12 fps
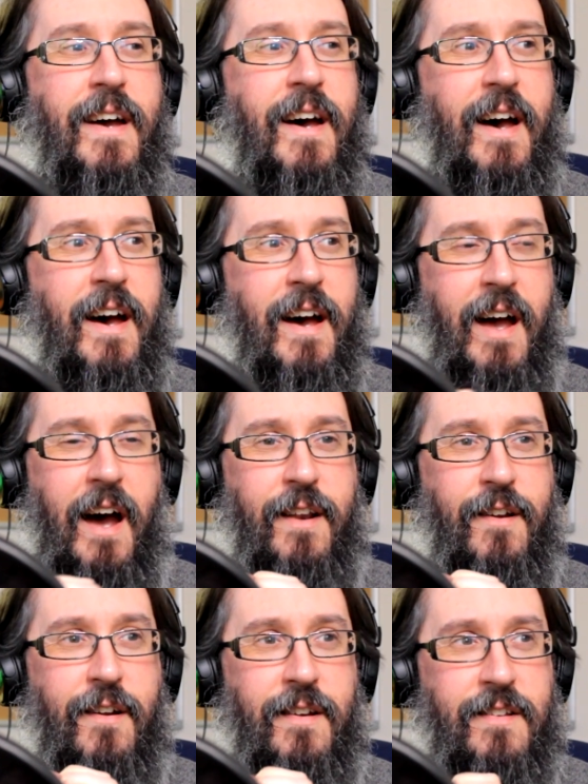
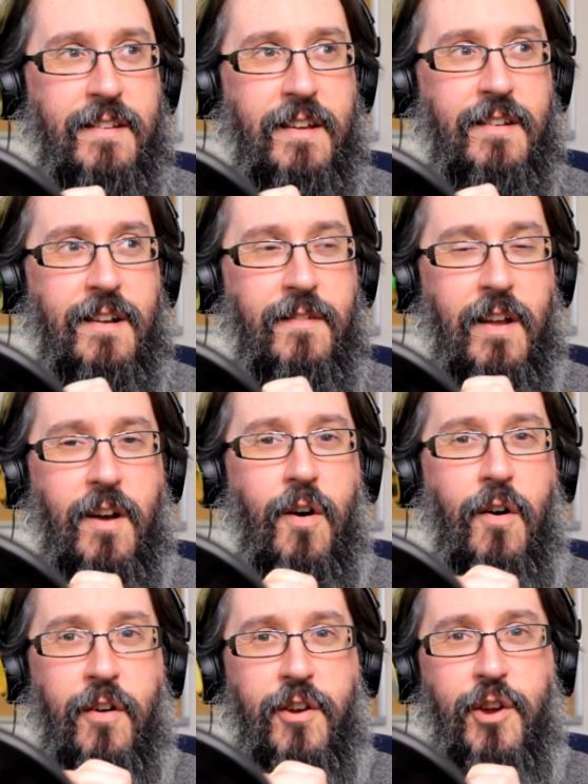It's kind of like
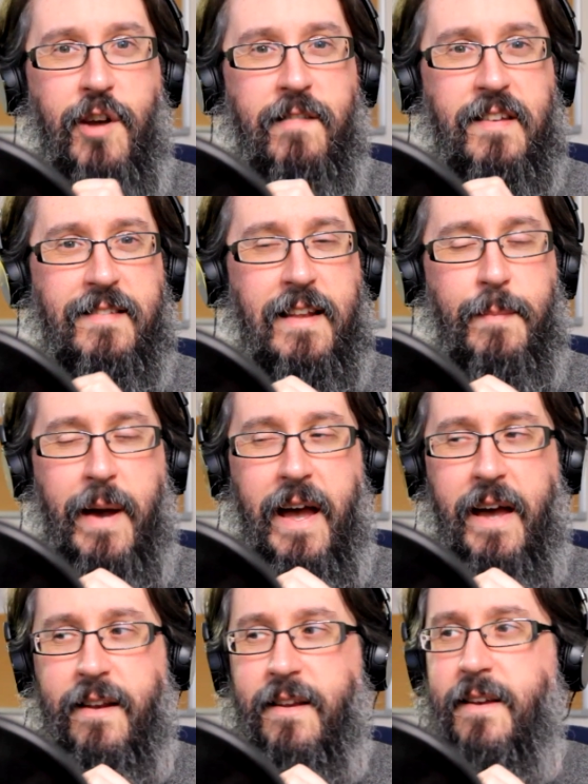curiously
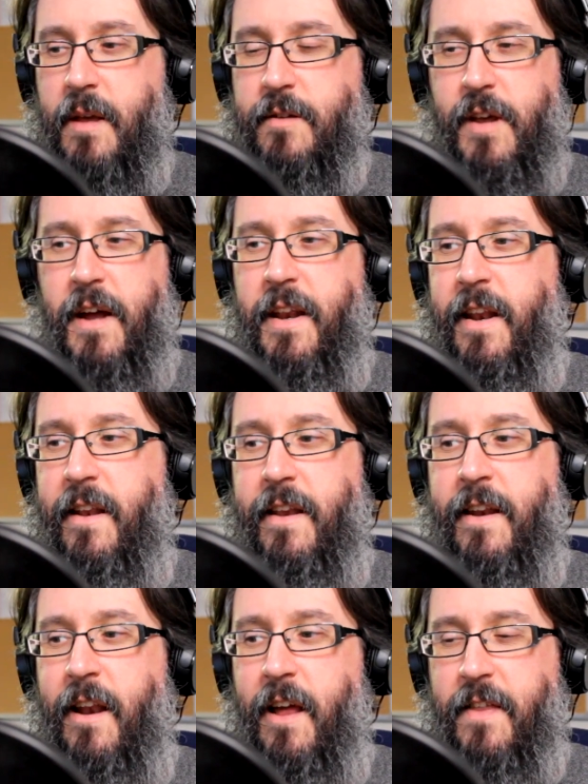bad. So yeah, I
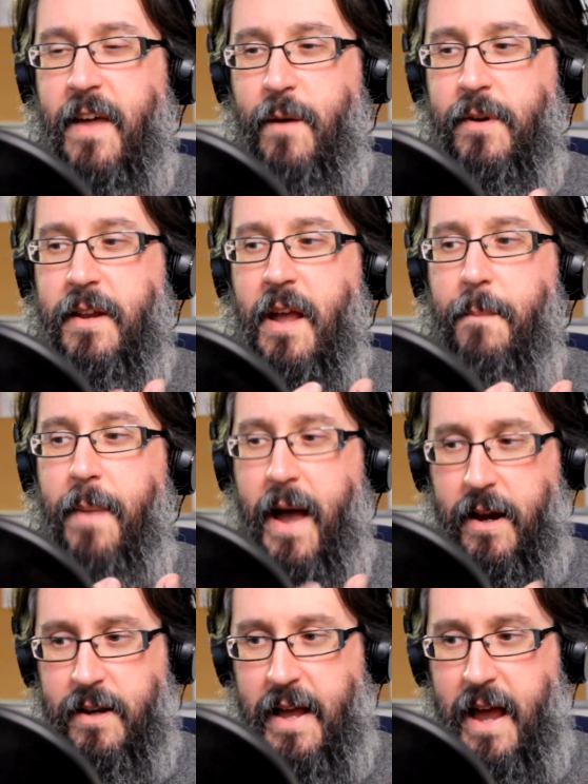didn't like that. I wanted to get
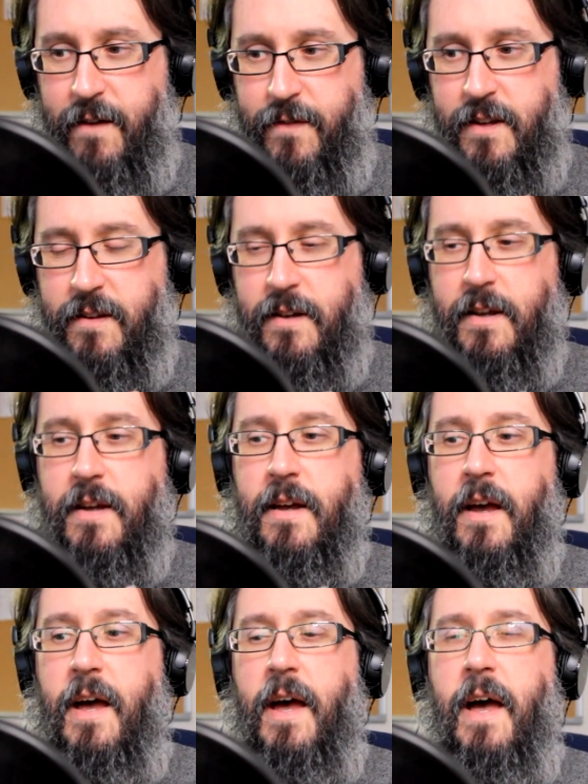back to Avid,
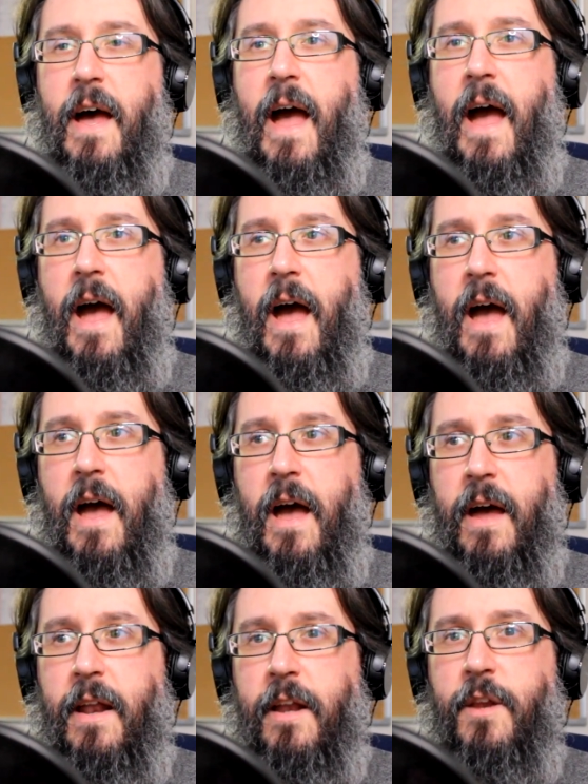and
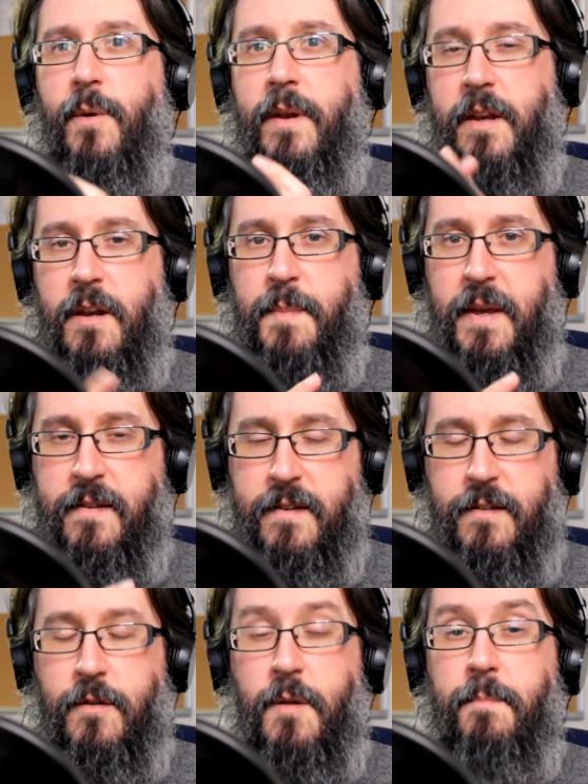I knew I needed a
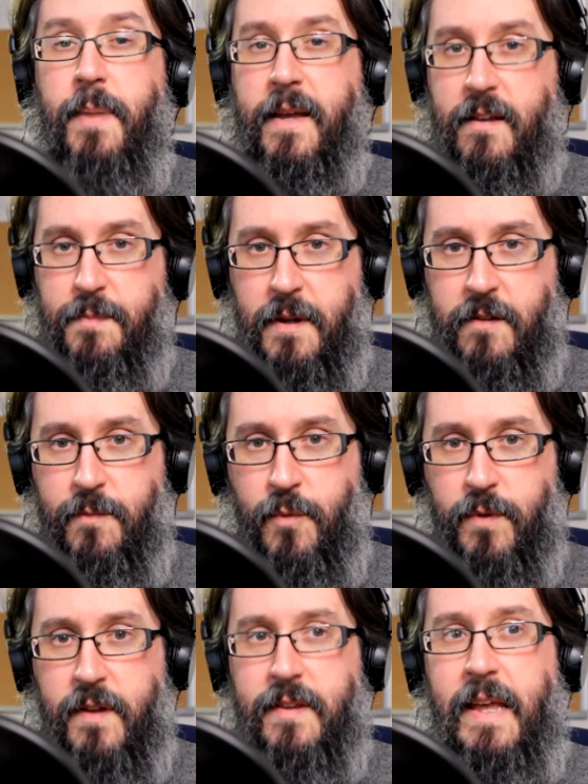PC. So the big expense from
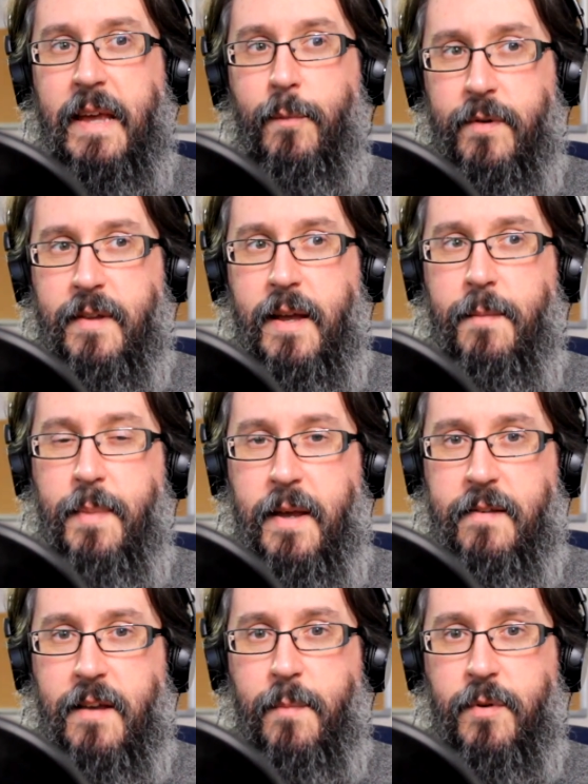all this was a
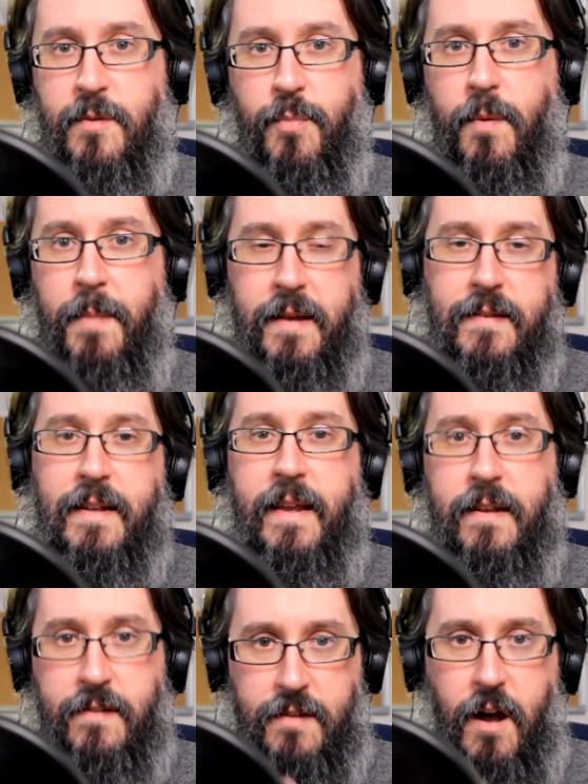PC. I just bought basically
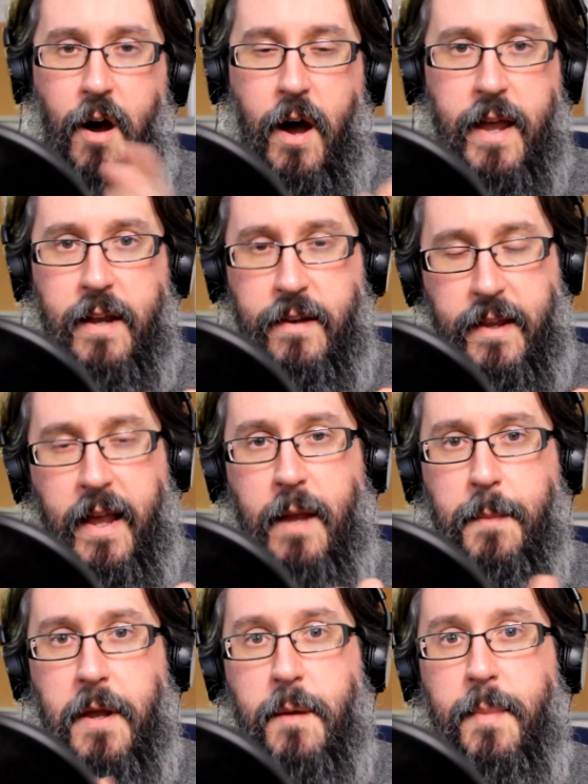just a high-end
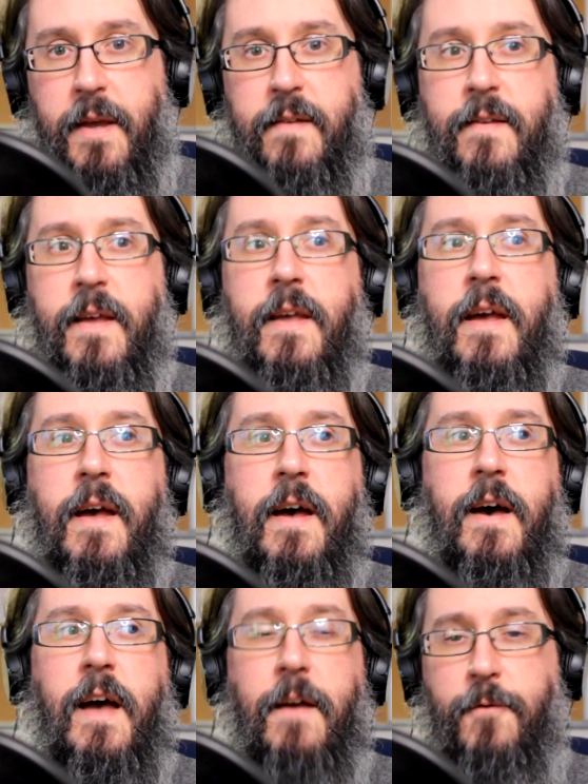gaming PC.
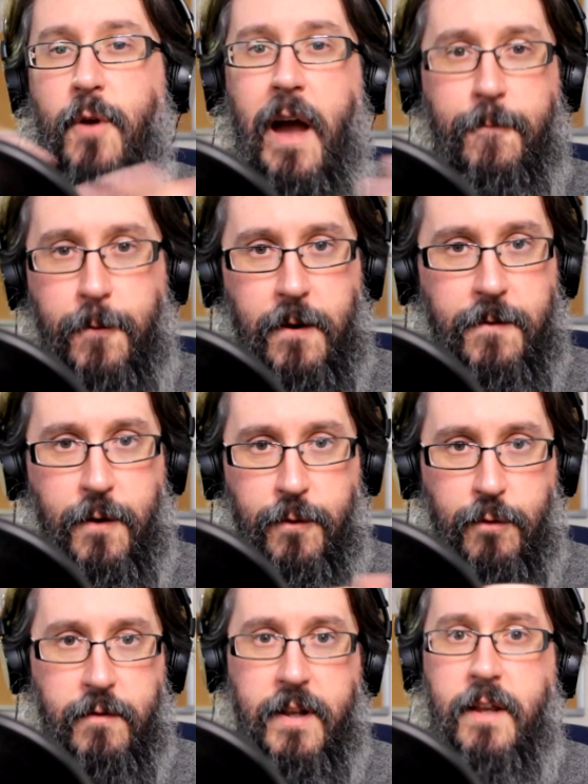If you have one of
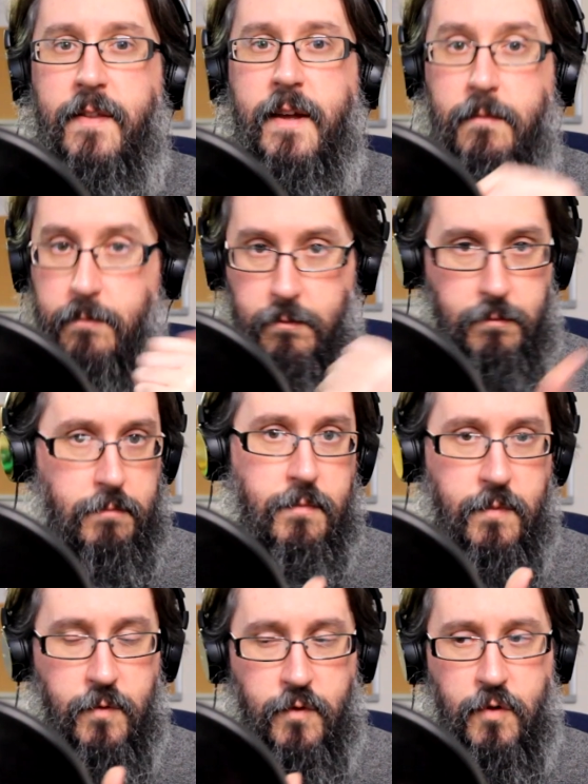those already, then
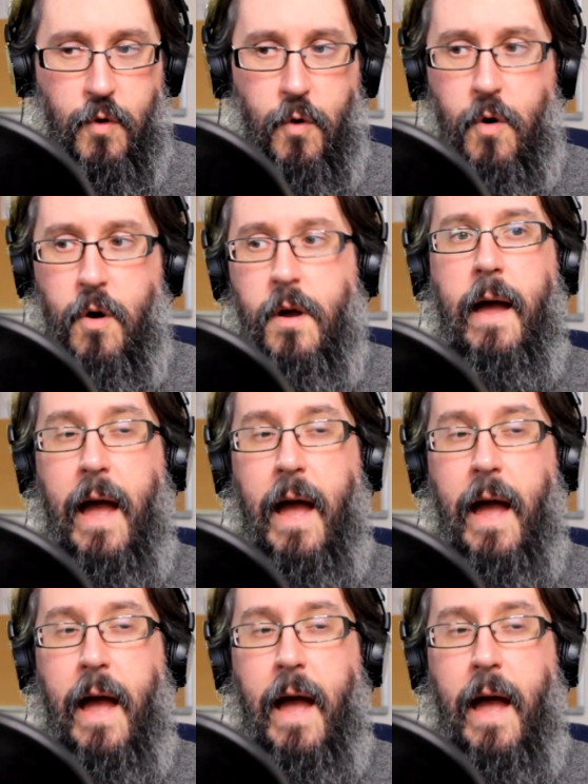score.